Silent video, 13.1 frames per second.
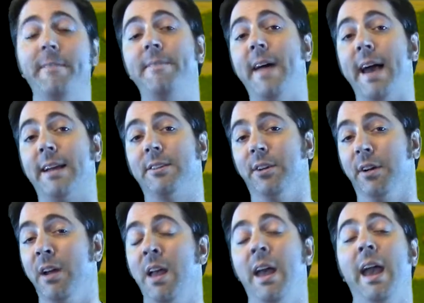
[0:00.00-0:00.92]

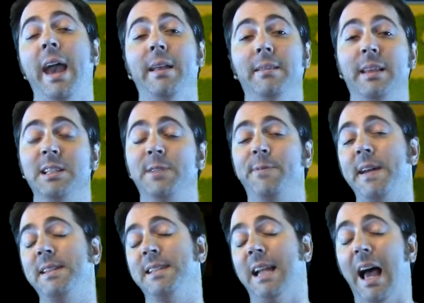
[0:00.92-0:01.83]
factor. And let's
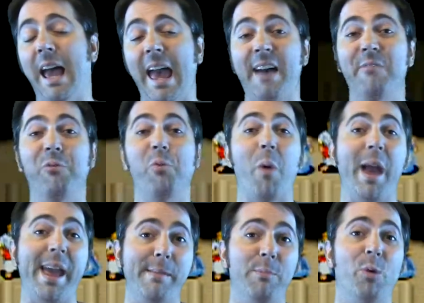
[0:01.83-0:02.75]
face it, I have
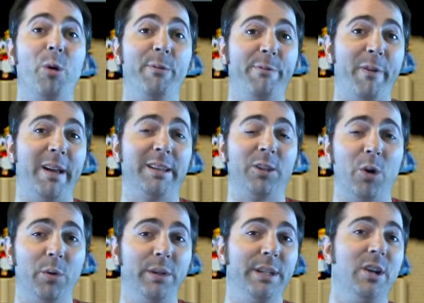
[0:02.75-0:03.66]
way more fun
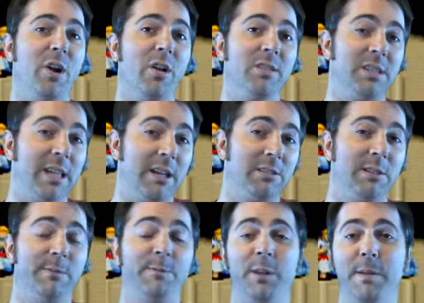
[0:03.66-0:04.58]
going to yard sales
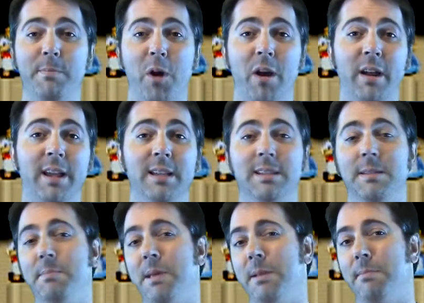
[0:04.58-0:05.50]
and flea markets
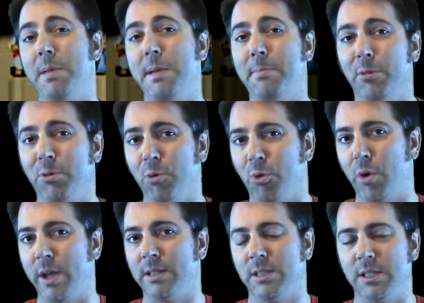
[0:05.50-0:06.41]
and meeting people through
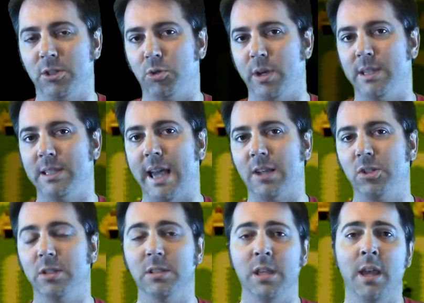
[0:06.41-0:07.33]
Craigslist
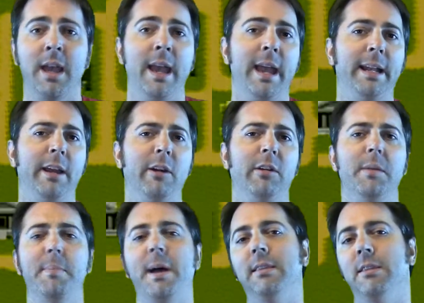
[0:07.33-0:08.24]
transactions and hearing
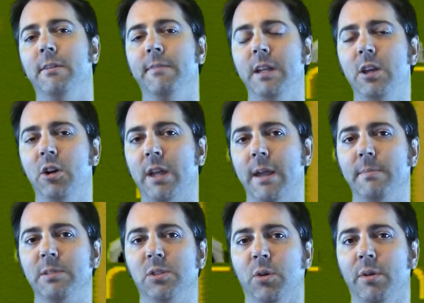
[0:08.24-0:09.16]
about their video game
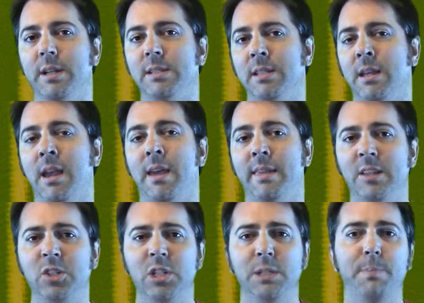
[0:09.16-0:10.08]
stories
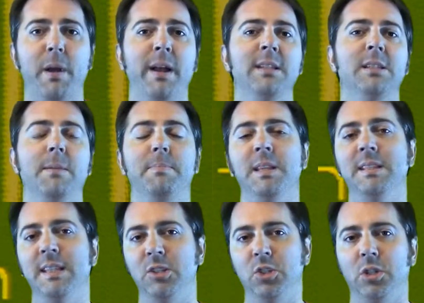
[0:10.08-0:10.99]
than just buying something
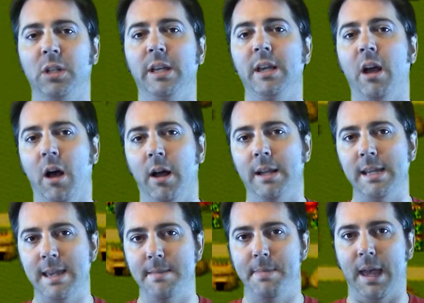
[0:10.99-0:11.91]
digitally on
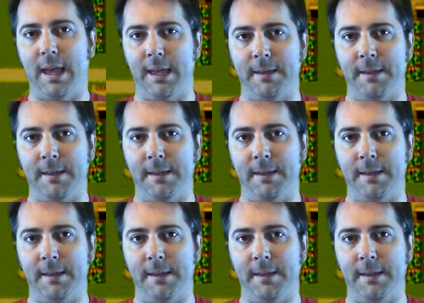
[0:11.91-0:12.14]
eBay.